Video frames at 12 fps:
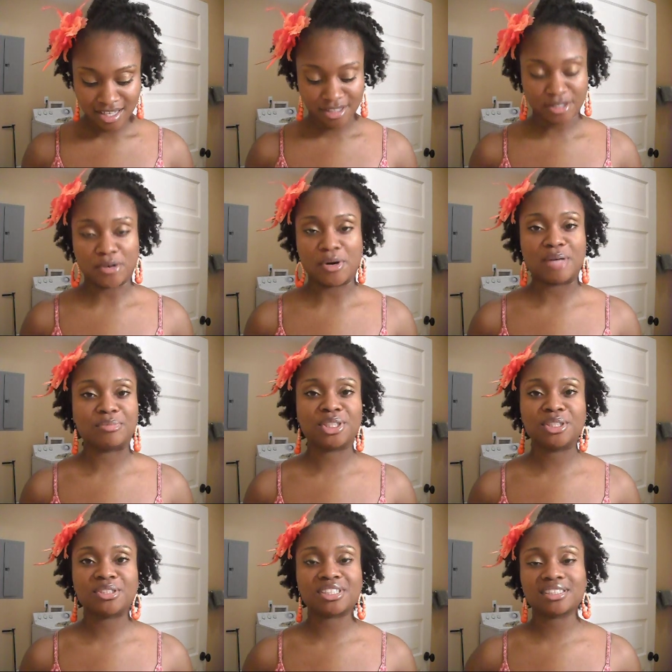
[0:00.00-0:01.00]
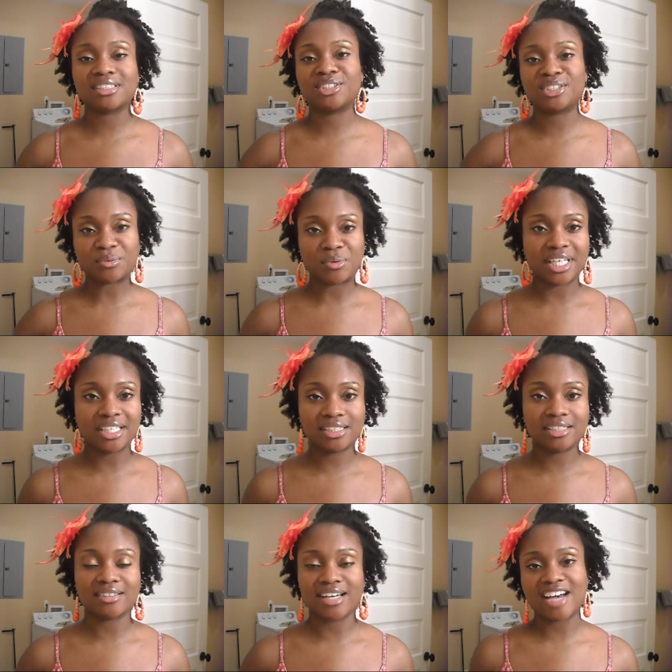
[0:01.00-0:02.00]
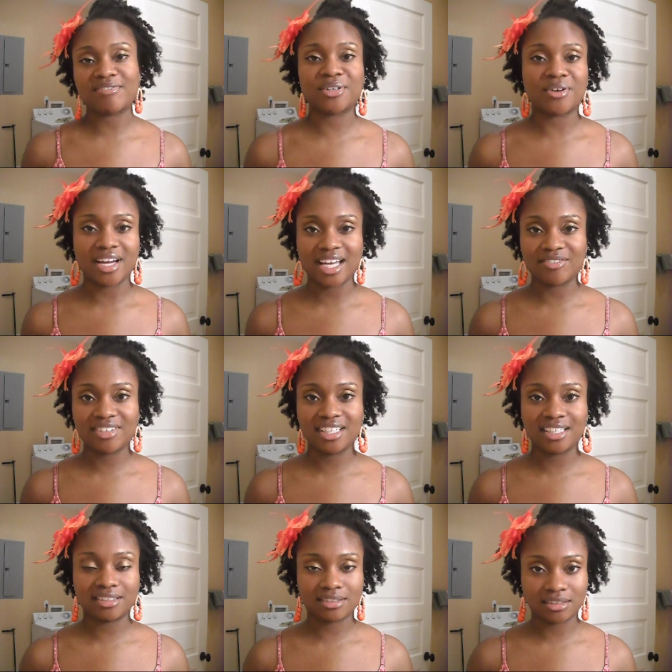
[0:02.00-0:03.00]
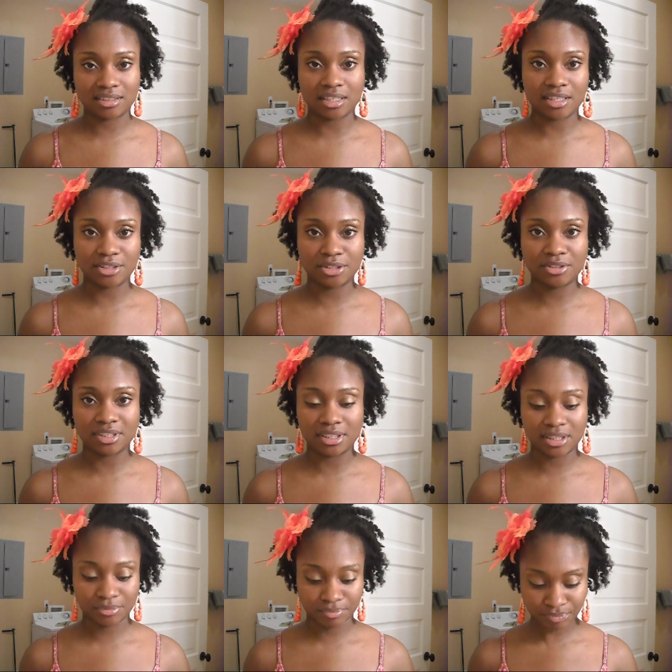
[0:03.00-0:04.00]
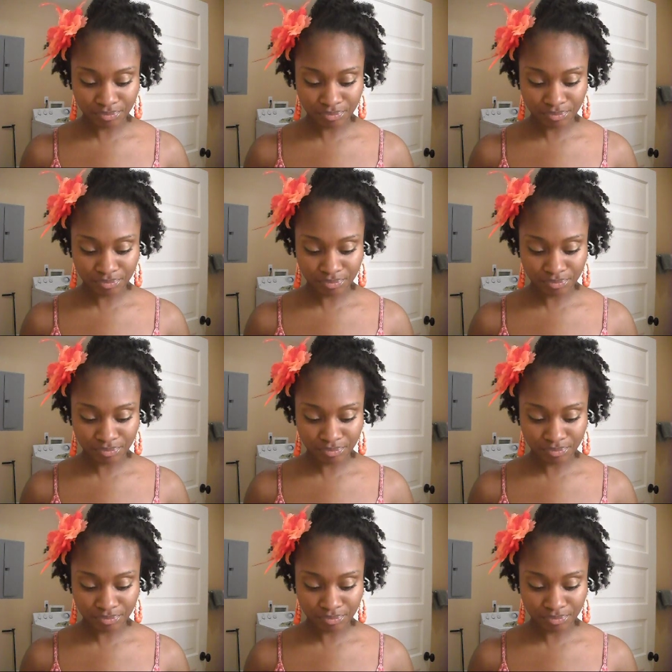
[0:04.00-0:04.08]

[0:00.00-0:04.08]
So I'm choosing to just wait till after I have kids to start using it.